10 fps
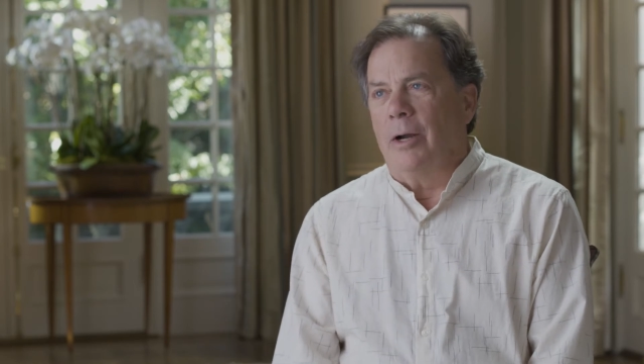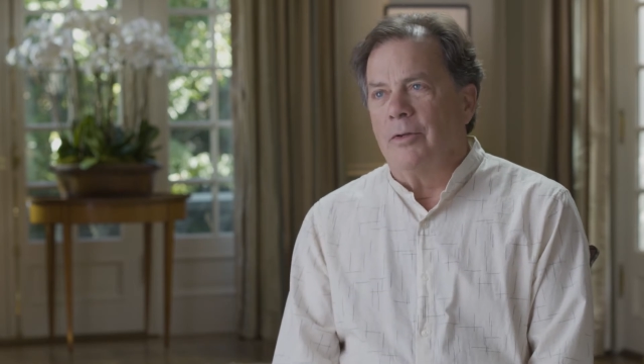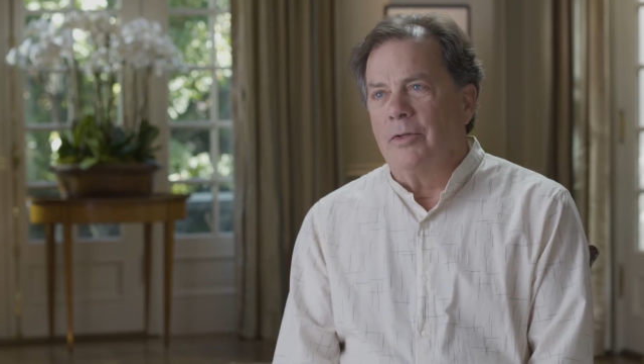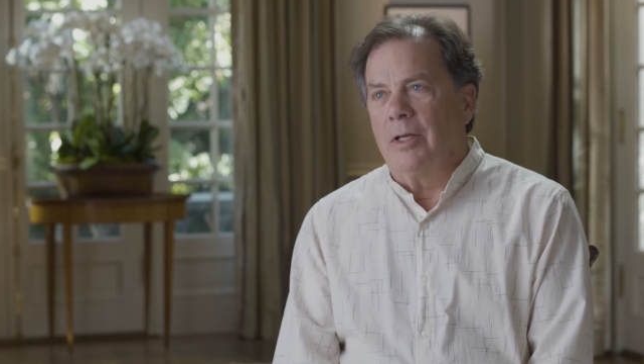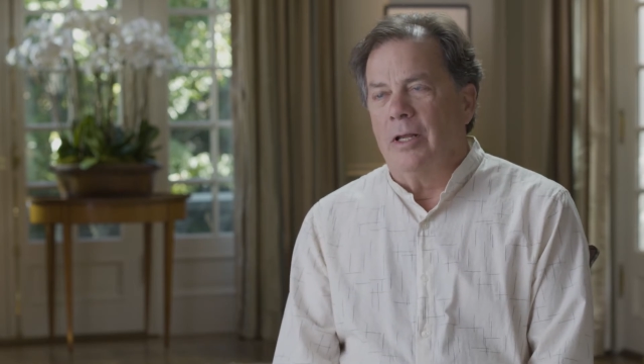I
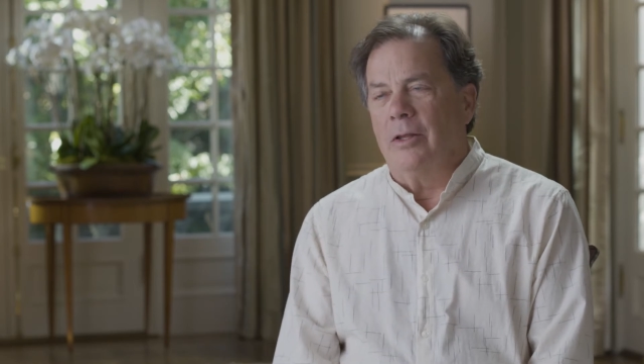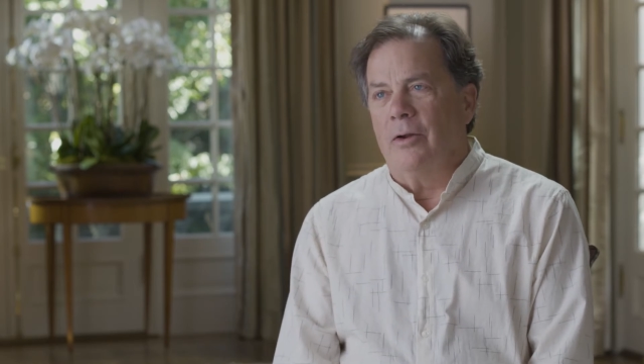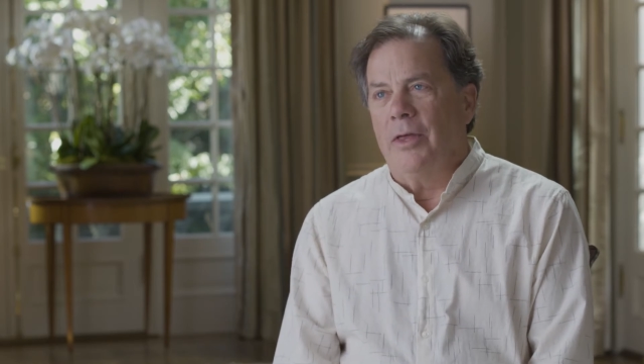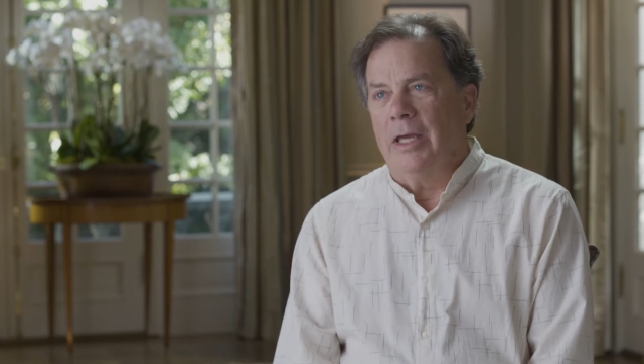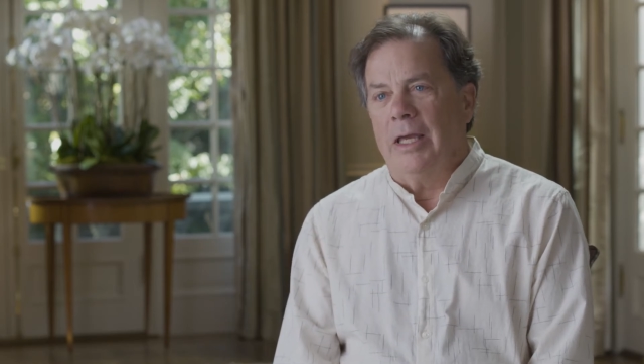was sitting there
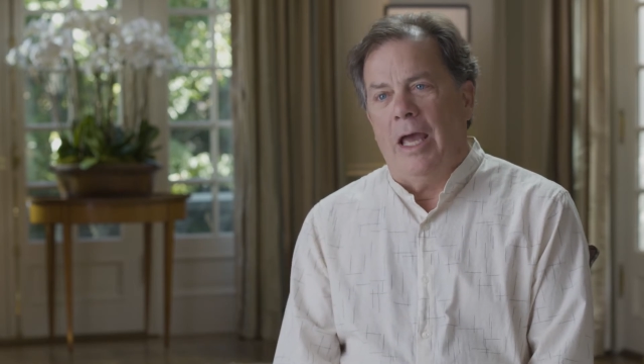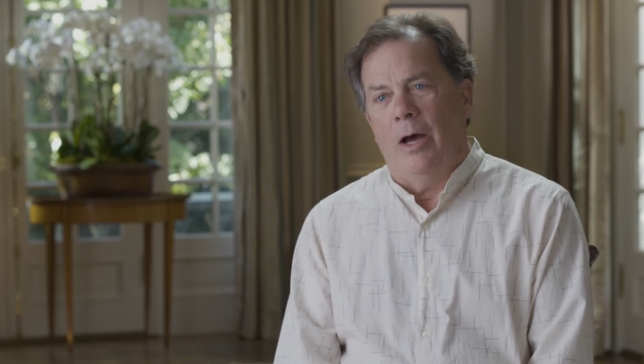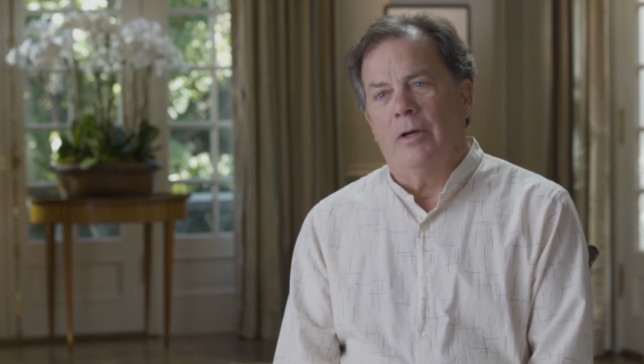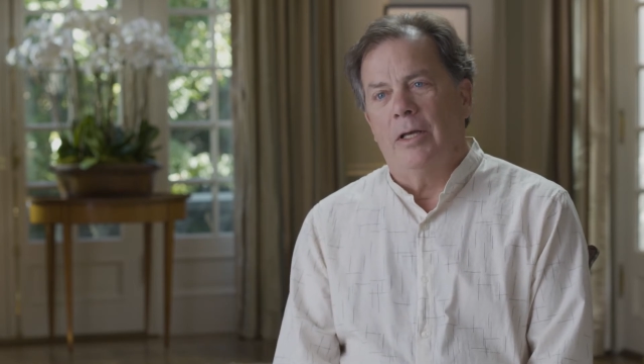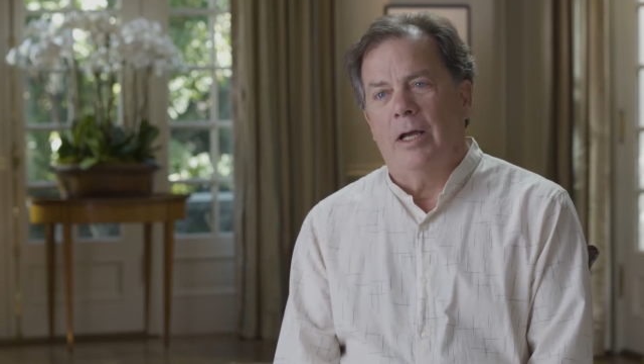thinking,
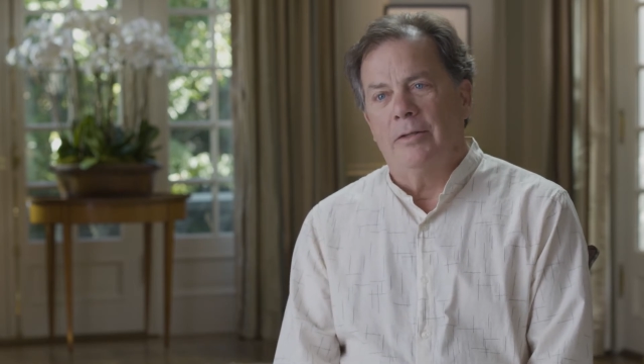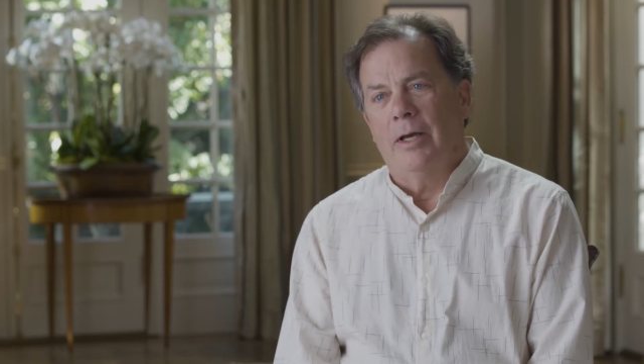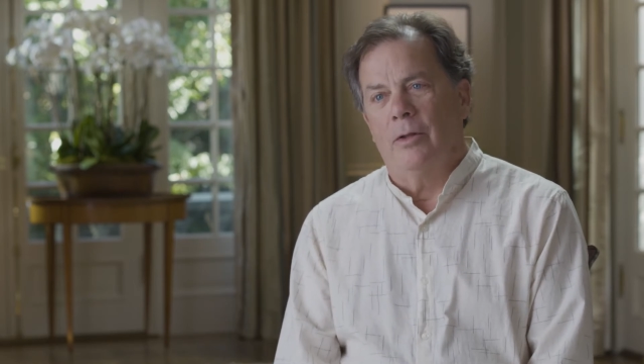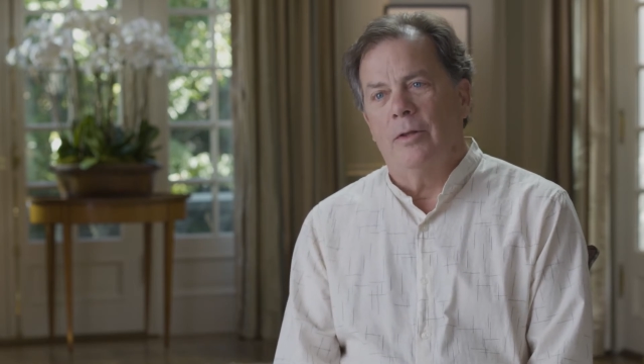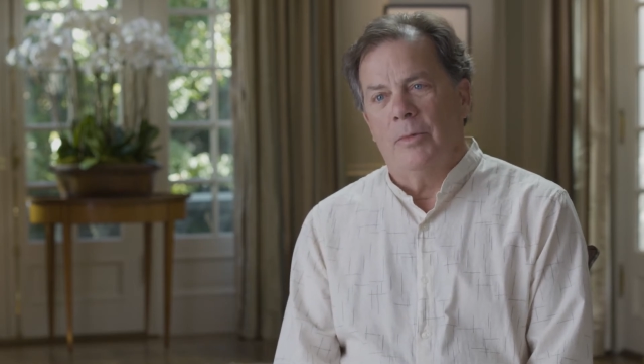how can I
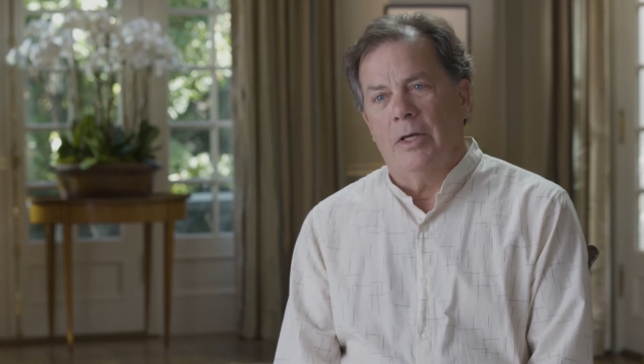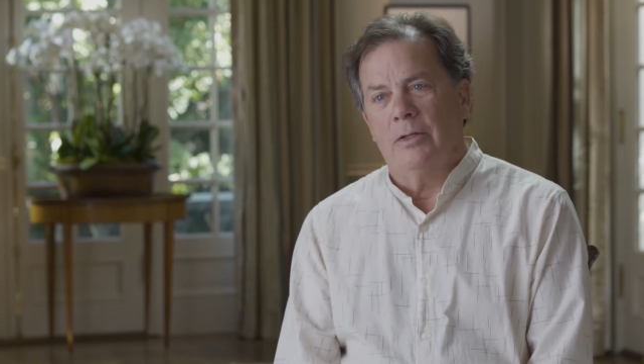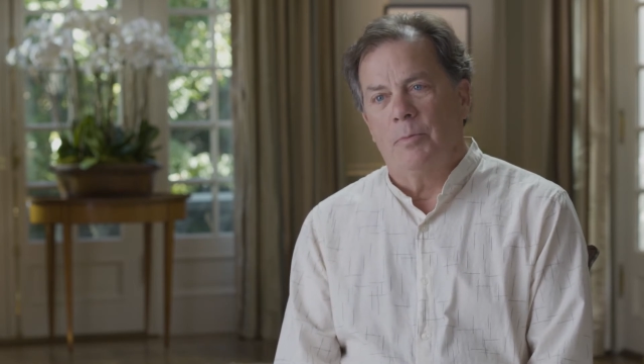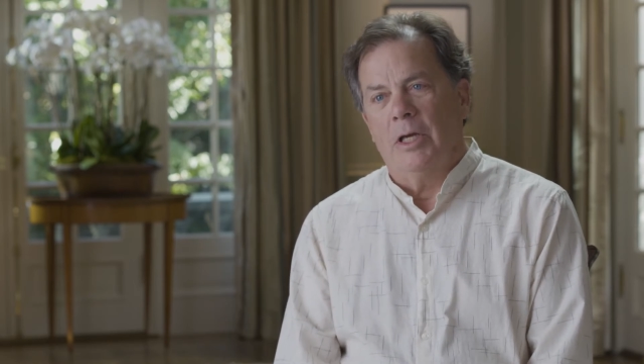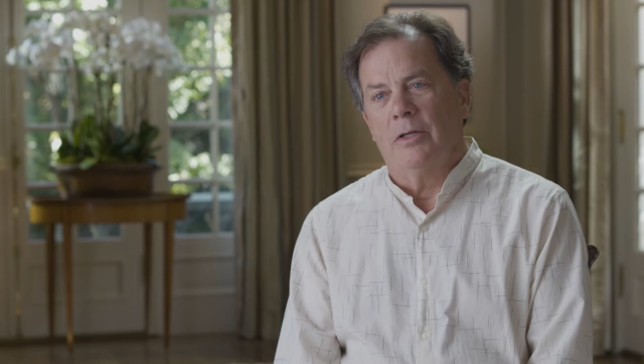tell them
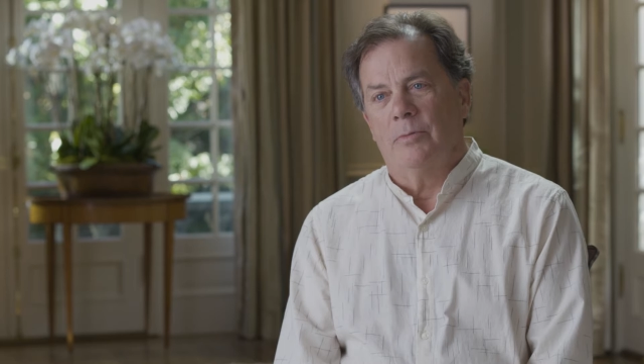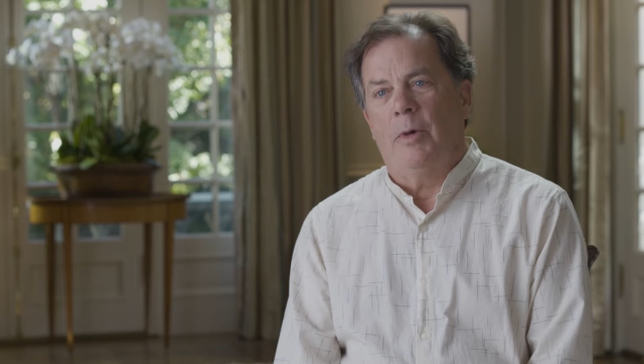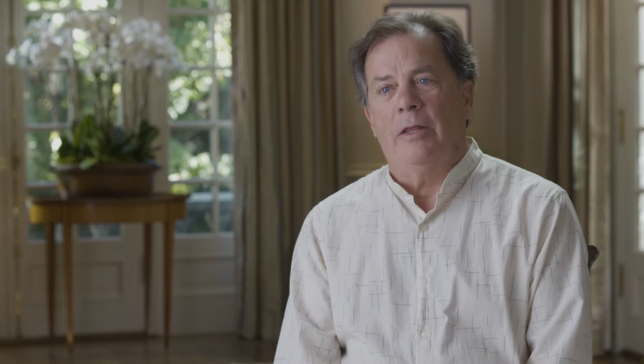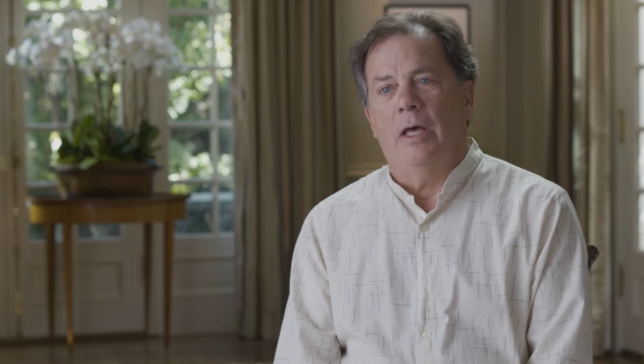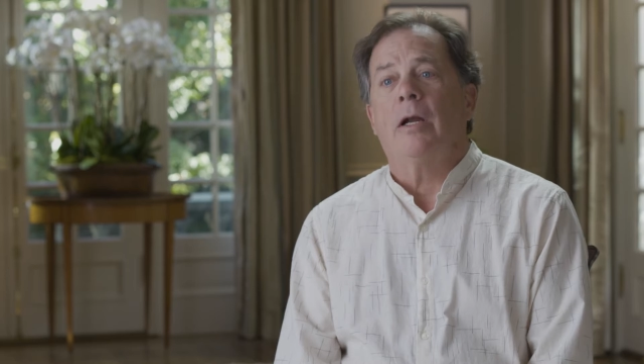this? Because
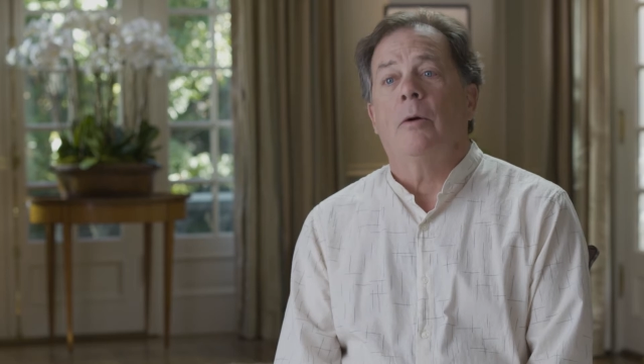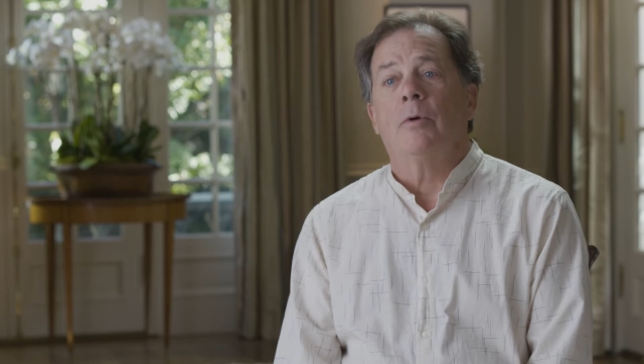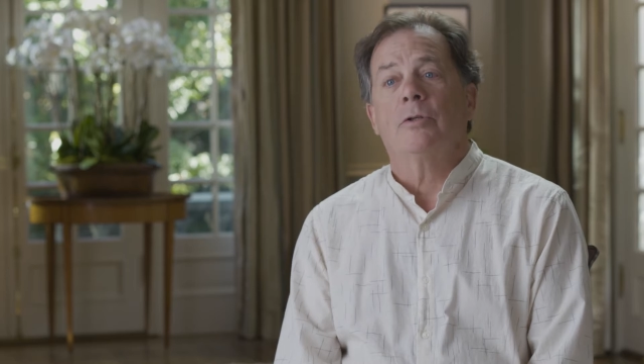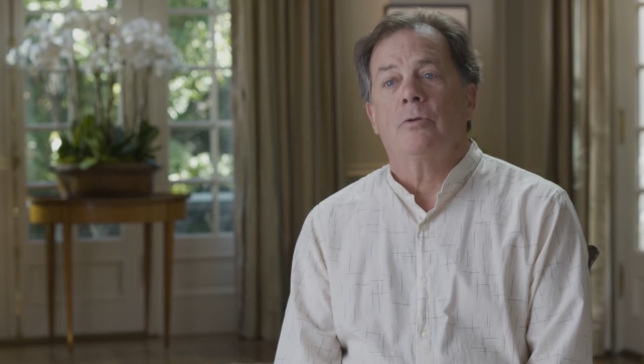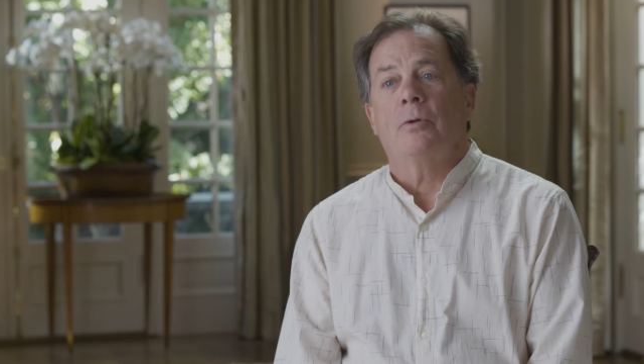by then I
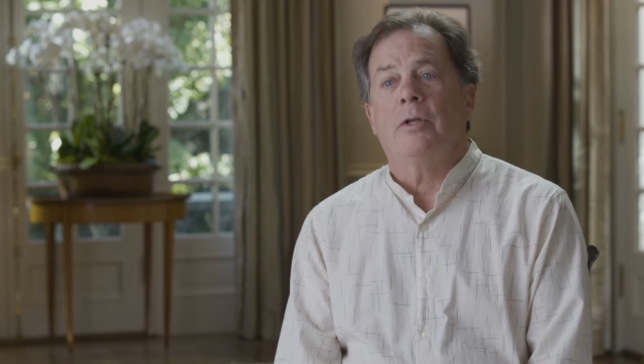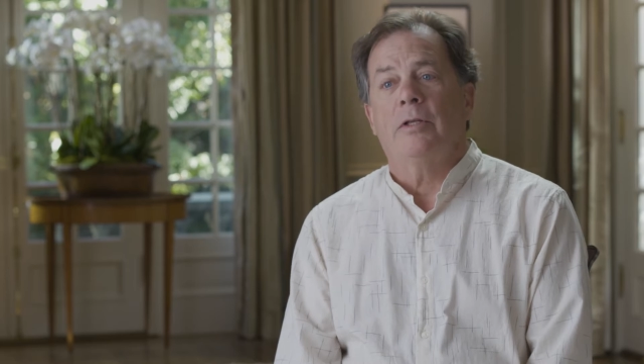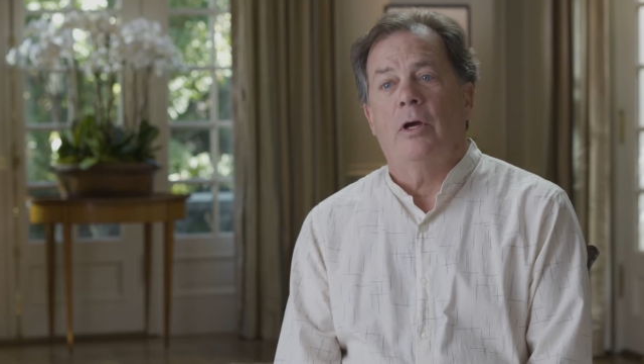was truly